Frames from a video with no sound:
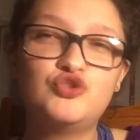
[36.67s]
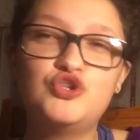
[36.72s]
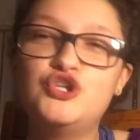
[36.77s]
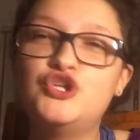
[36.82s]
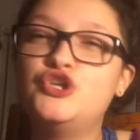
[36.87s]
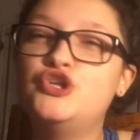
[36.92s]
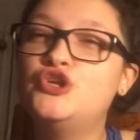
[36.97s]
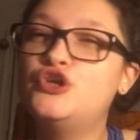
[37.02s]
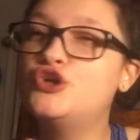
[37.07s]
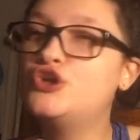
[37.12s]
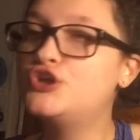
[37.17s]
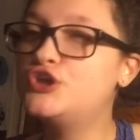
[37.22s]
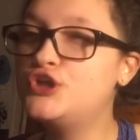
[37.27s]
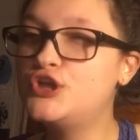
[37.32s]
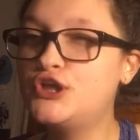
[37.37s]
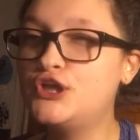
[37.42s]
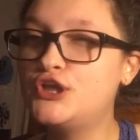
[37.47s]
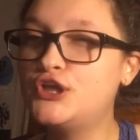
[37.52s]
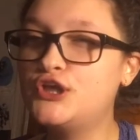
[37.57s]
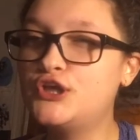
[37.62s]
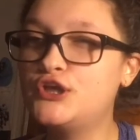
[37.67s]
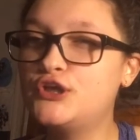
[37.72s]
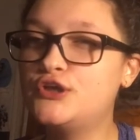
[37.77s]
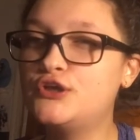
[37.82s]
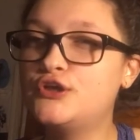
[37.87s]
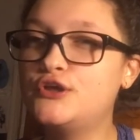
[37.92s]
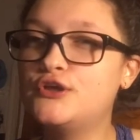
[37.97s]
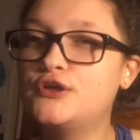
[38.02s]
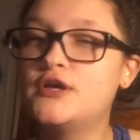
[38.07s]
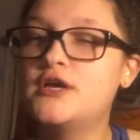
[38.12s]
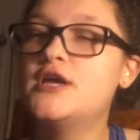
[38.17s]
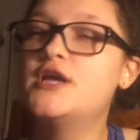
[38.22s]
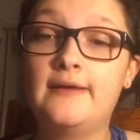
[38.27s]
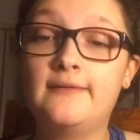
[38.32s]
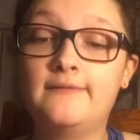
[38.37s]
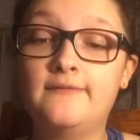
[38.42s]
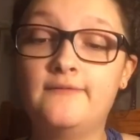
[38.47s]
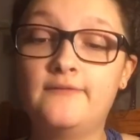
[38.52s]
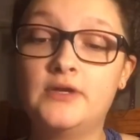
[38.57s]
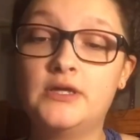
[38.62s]
You dig? I
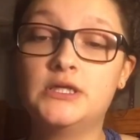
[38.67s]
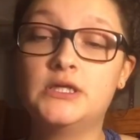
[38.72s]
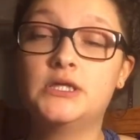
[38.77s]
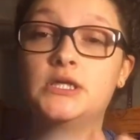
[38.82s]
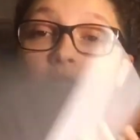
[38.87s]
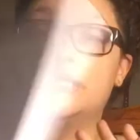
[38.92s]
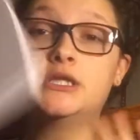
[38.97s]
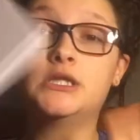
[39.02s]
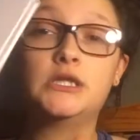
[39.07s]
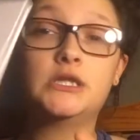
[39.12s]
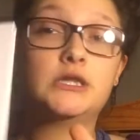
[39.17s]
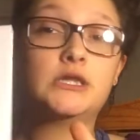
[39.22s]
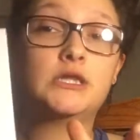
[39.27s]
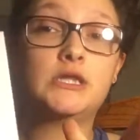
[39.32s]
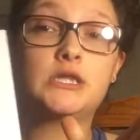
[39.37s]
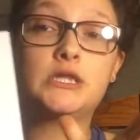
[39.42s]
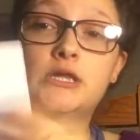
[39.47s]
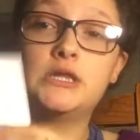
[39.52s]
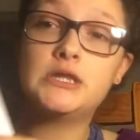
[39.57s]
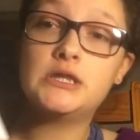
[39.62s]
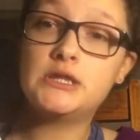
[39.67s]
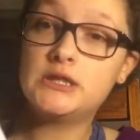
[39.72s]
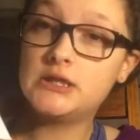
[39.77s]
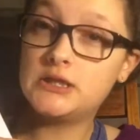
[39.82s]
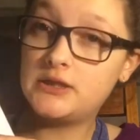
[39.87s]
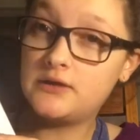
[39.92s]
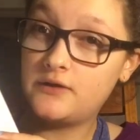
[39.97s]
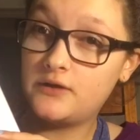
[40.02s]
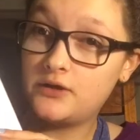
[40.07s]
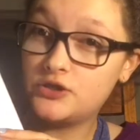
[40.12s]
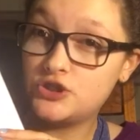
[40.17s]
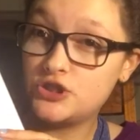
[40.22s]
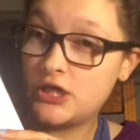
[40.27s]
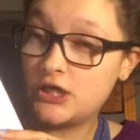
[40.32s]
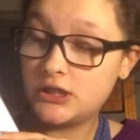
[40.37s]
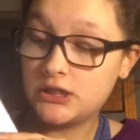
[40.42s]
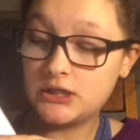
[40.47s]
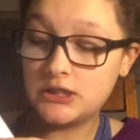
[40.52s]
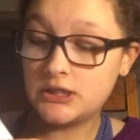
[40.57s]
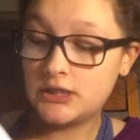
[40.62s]
have the
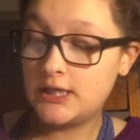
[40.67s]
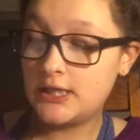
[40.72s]
Jaclyn